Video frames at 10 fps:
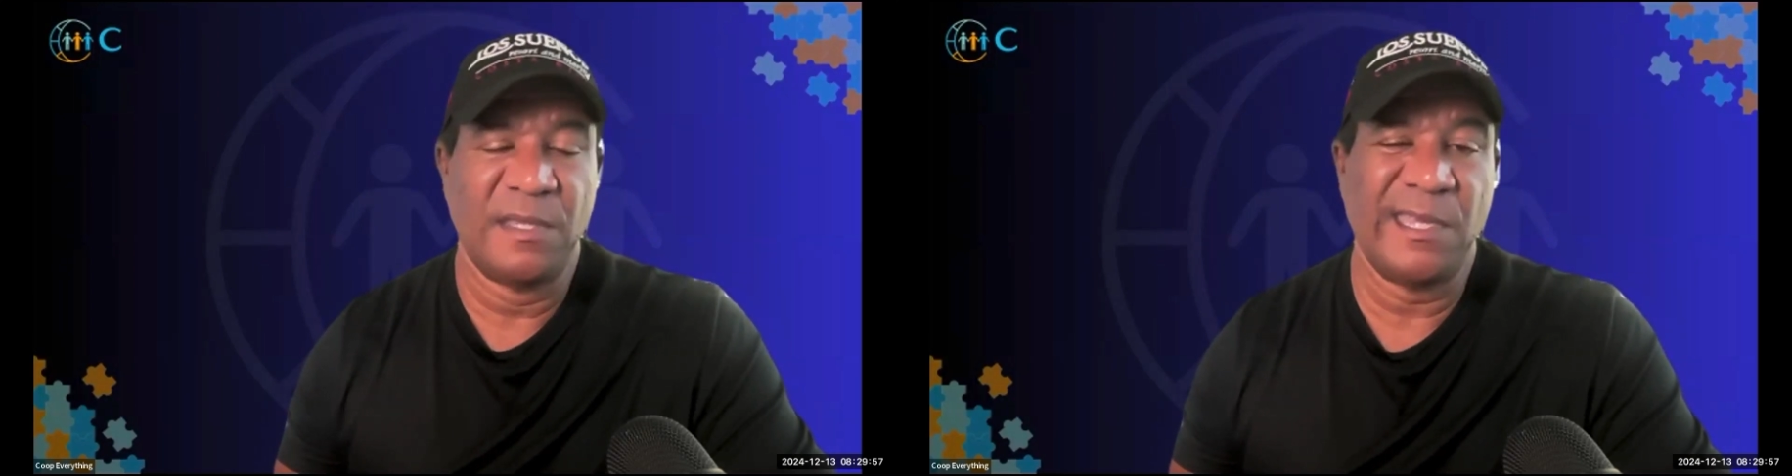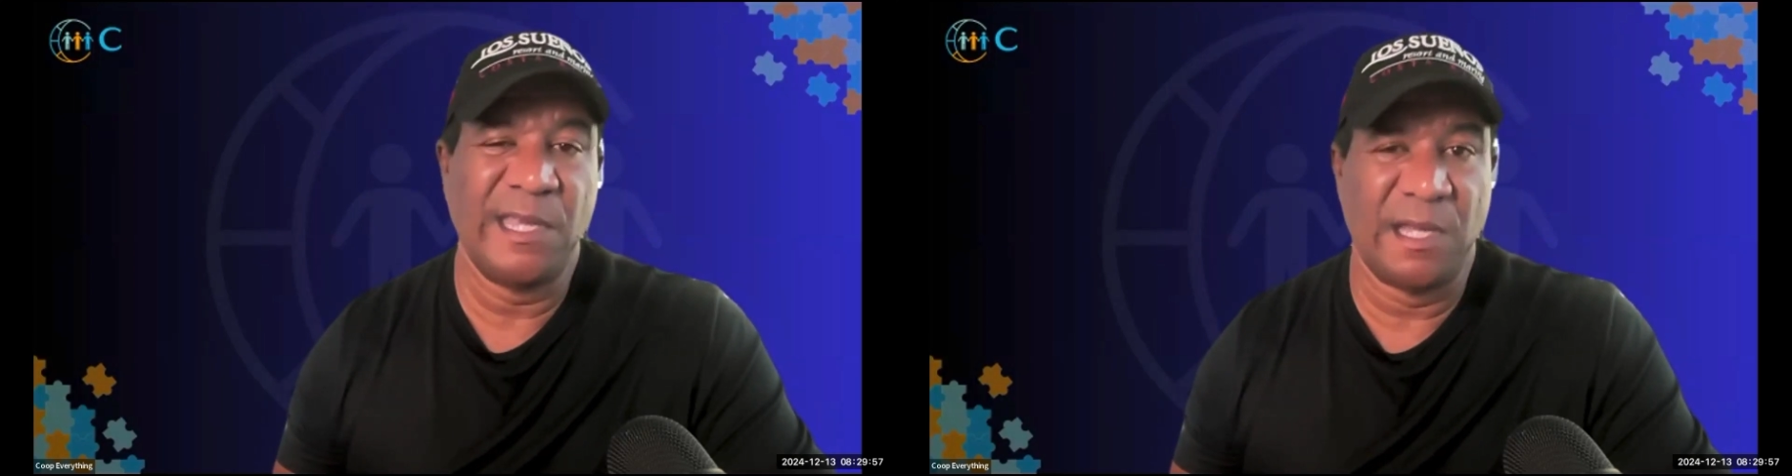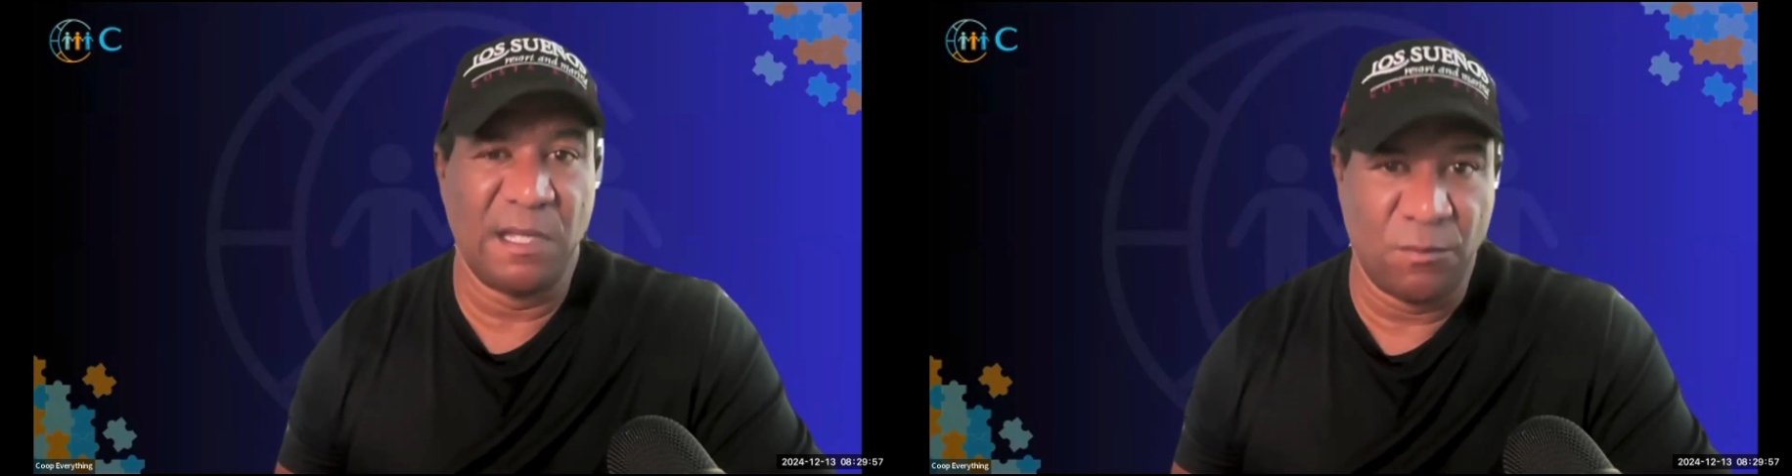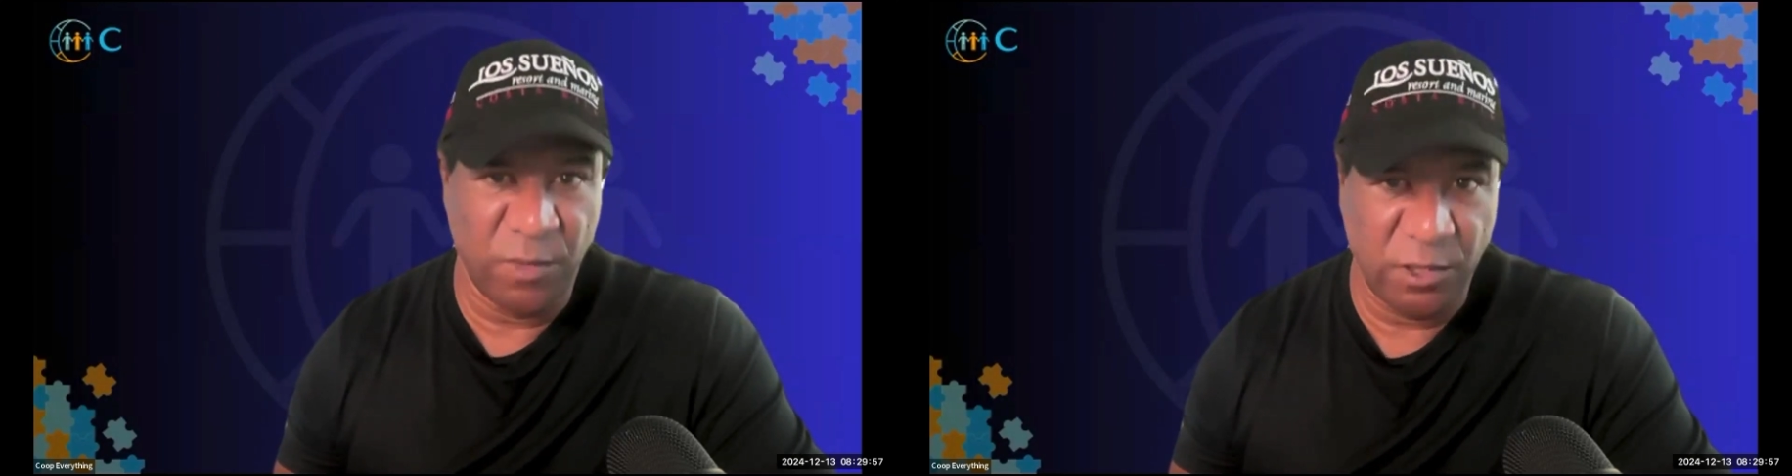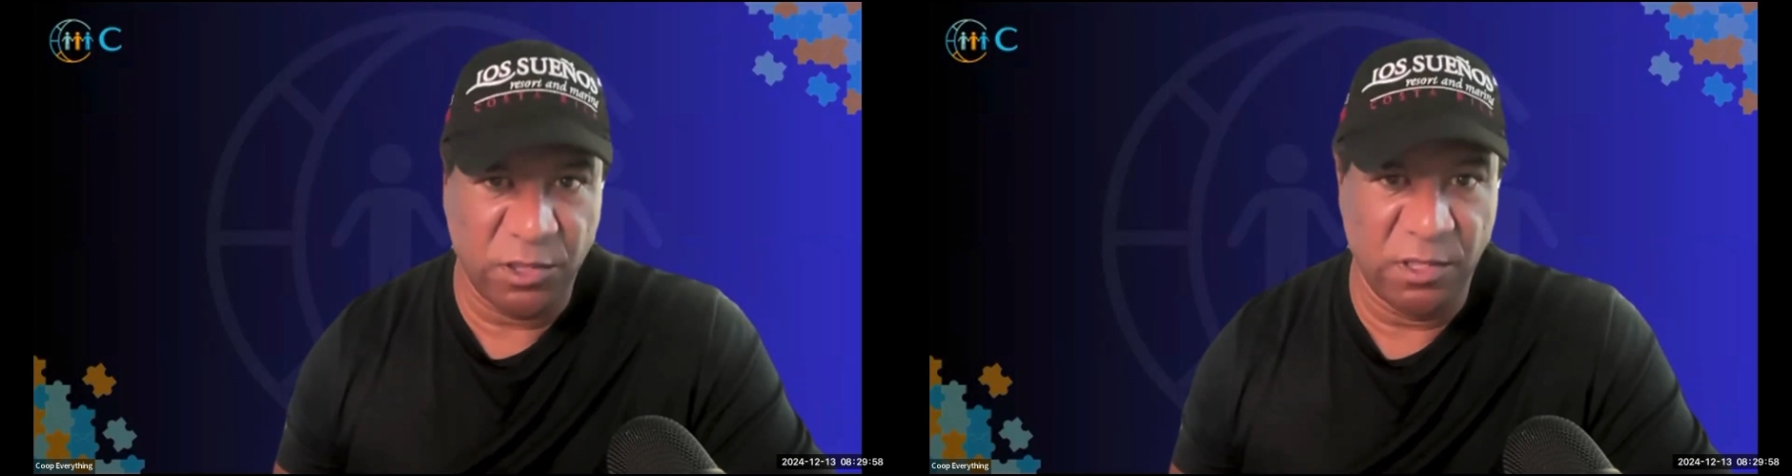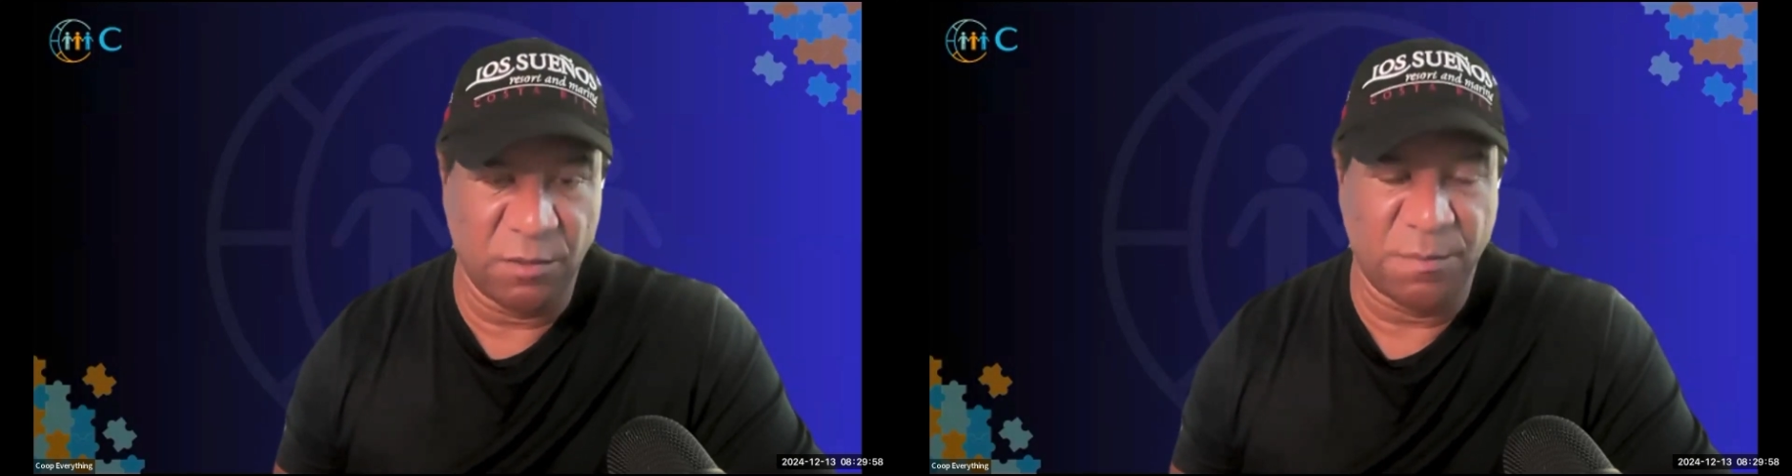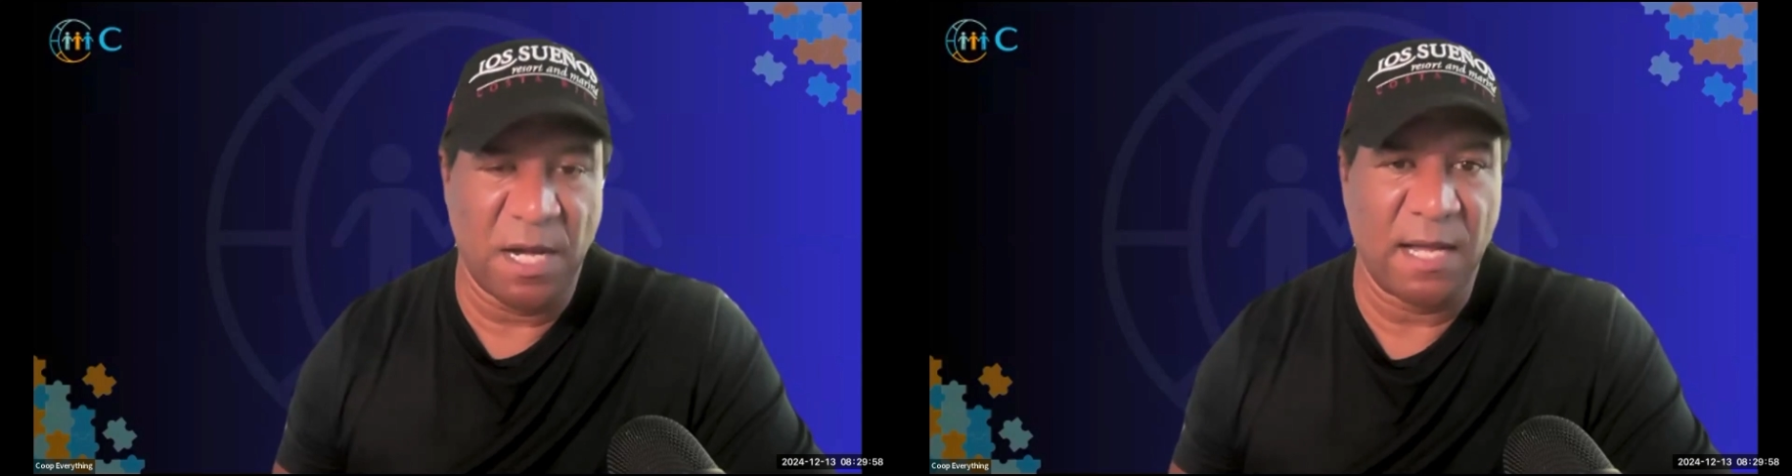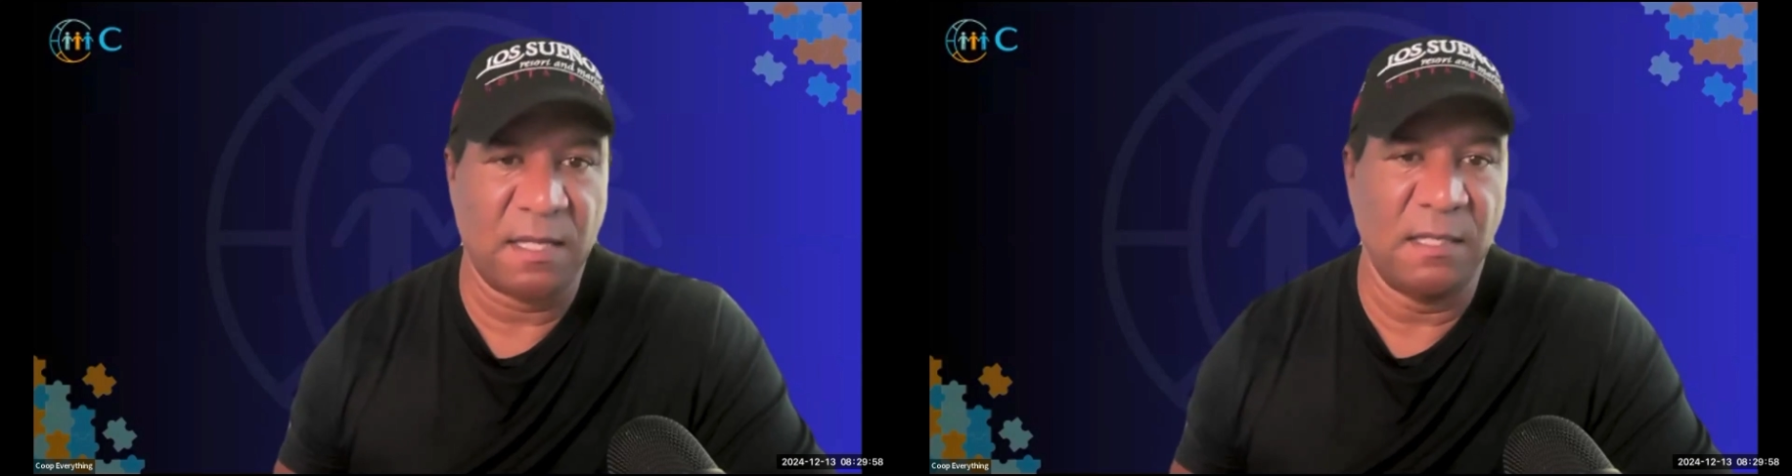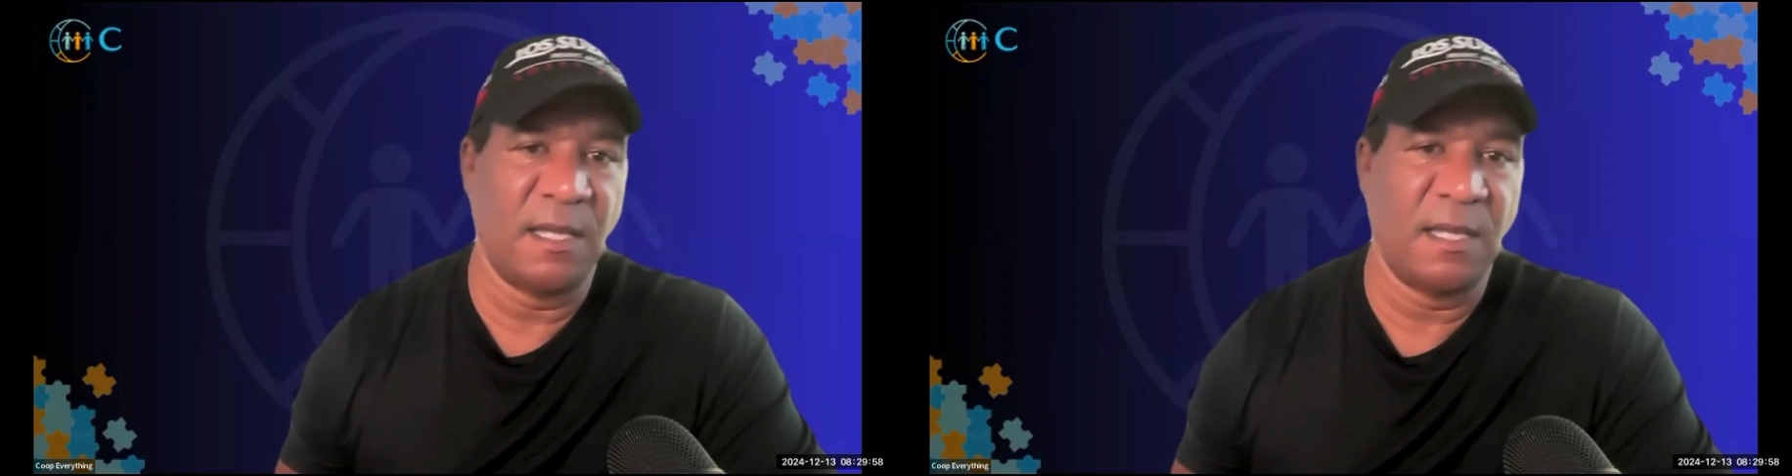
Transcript: then you got to reach into your pocket